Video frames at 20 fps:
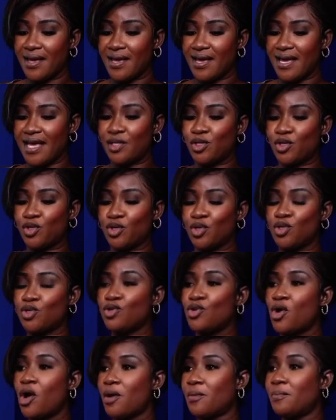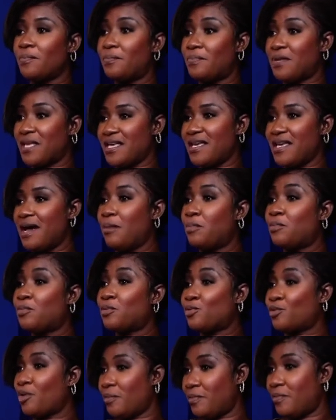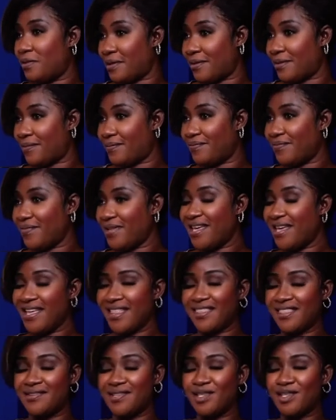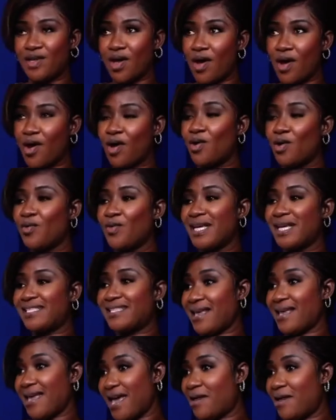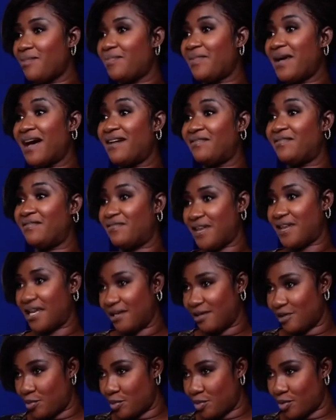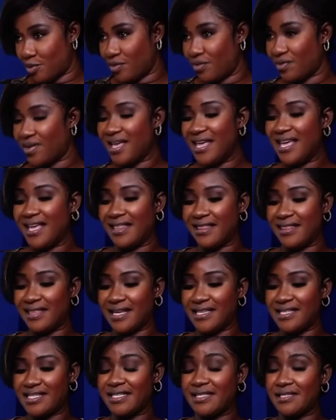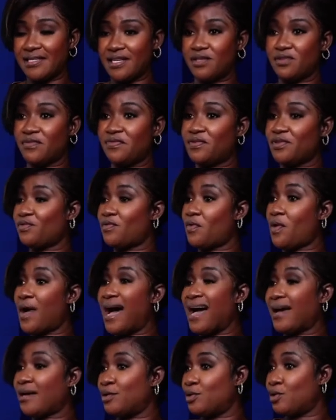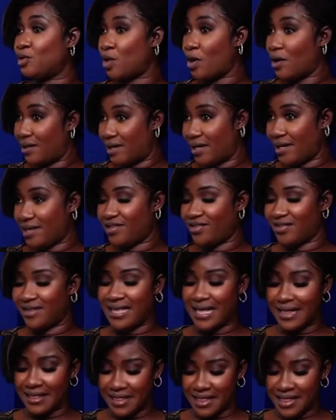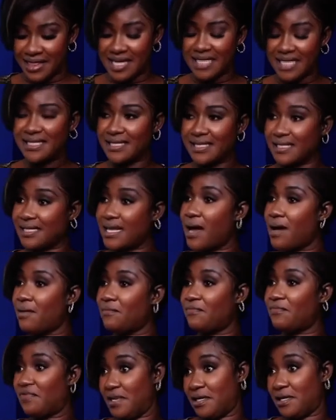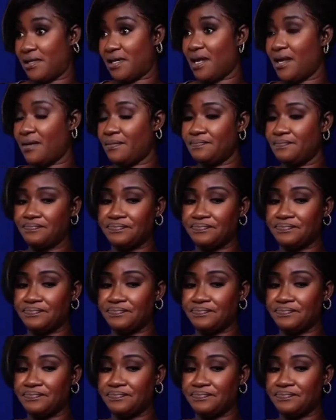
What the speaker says: it should not be a problem. There is always a help available. They just need to, first of all, acknowledge that this is how I'm feeling.